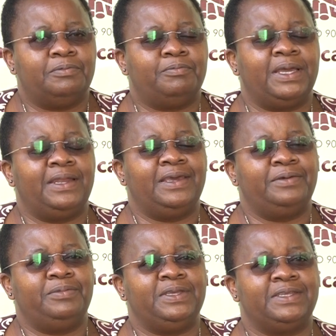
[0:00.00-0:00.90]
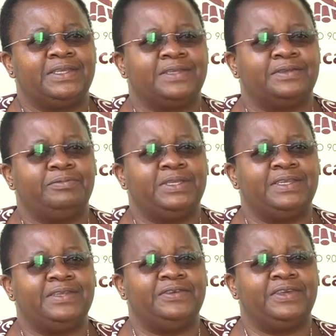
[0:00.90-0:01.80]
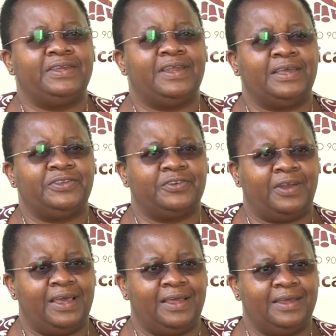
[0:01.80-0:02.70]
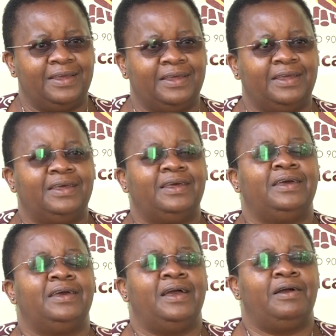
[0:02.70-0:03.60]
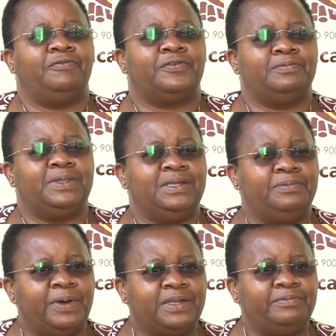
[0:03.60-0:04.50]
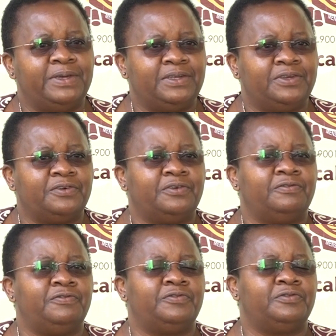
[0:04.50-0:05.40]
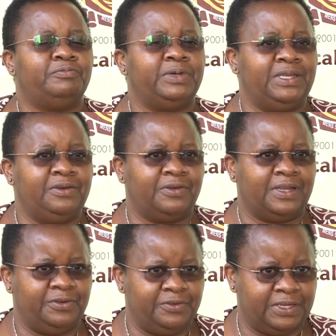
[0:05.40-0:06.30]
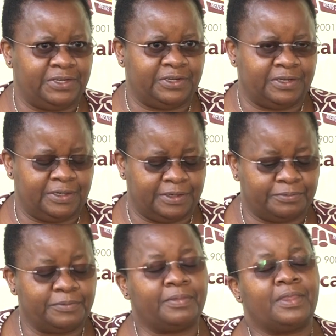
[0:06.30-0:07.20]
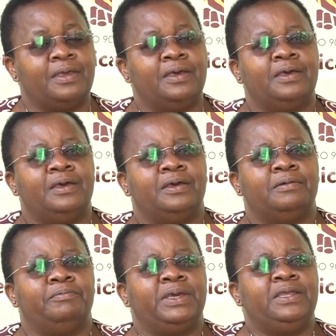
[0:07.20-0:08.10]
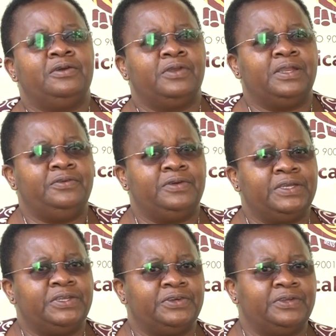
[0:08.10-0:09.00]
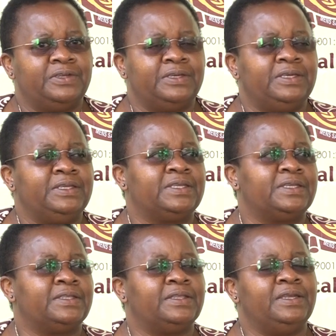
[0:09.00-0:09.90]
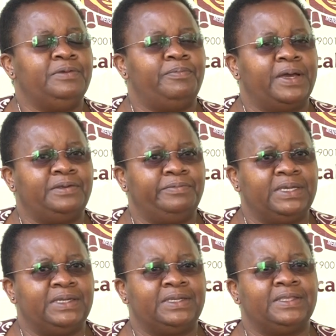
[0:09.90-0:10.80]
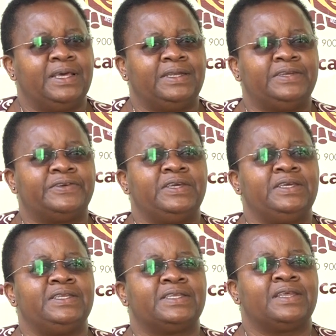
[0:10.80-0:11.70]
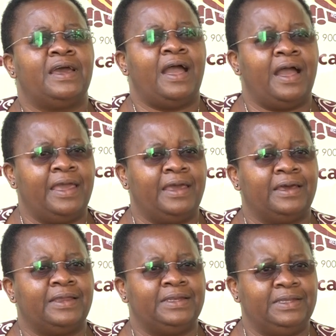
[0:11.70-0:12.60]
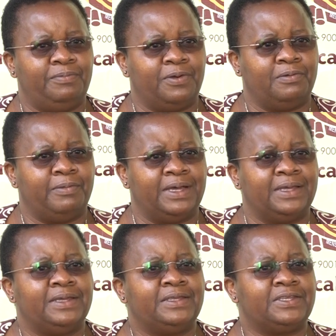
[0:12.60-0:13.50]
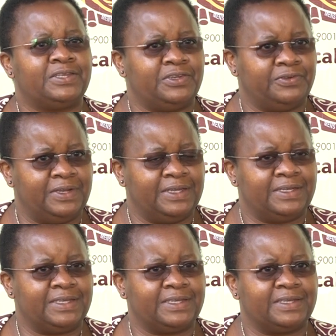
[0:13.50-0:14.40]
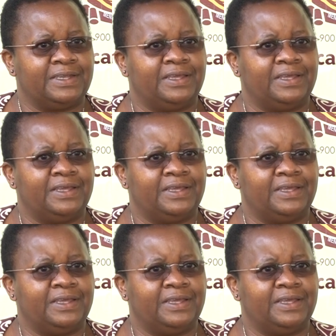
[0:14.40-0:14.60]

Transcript: My name is Mrs. Jane ACHOLA. I'm from the Department of Medical Education. Medical education is the department that trains higher diploma students.